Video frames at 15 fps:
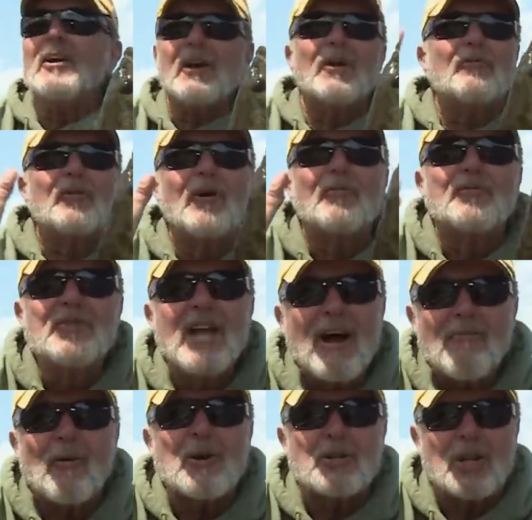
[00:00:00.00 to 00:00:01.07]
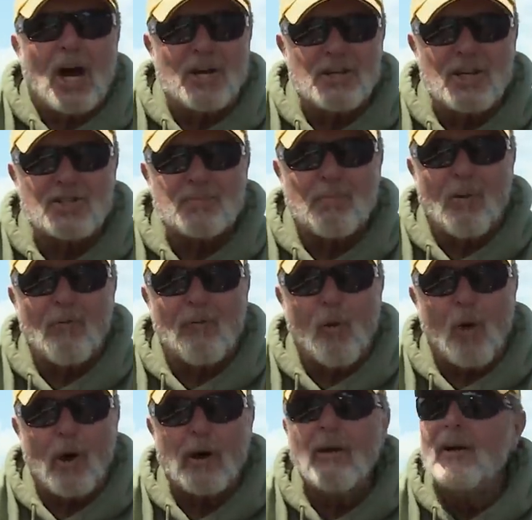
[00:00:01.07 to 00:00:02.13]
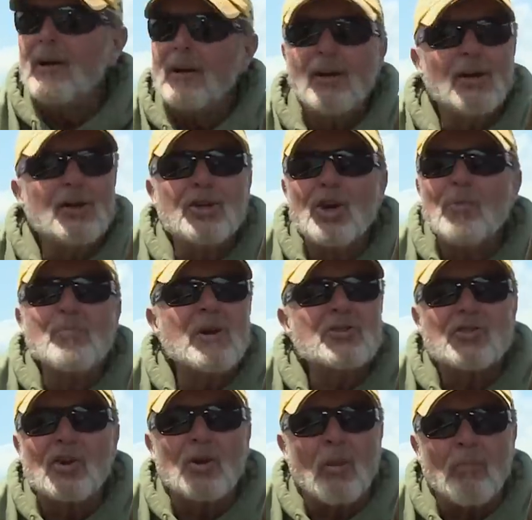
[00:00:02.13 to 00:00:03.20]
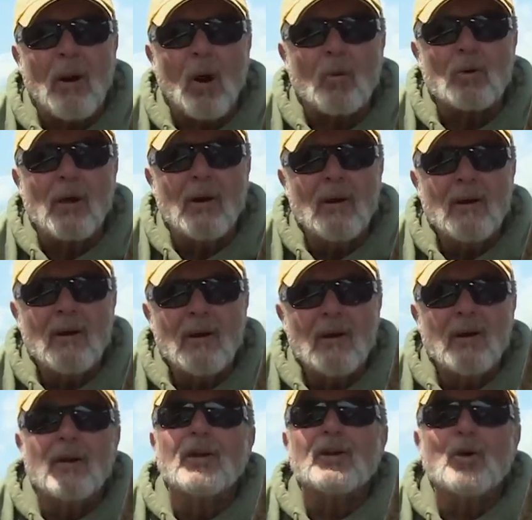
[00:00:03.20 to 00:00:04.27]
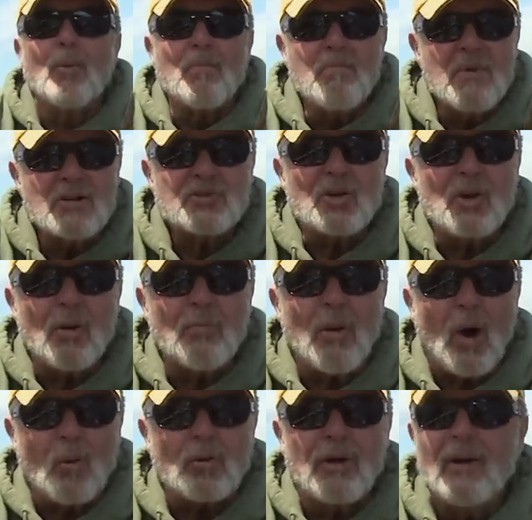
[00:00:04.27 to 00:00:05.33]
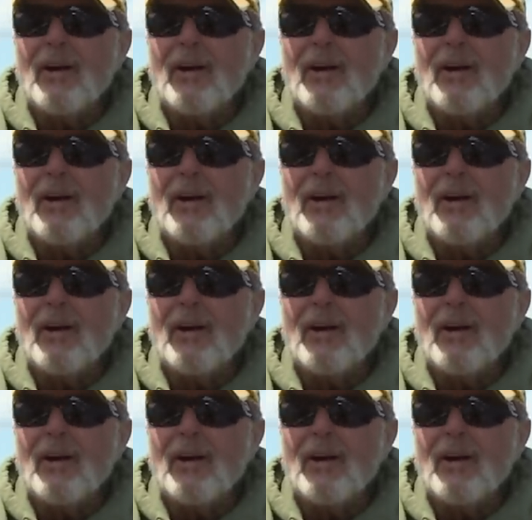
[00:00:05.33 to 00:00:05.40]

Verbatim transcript: If you've never done this before, you're missing the boat. You're missing the boat.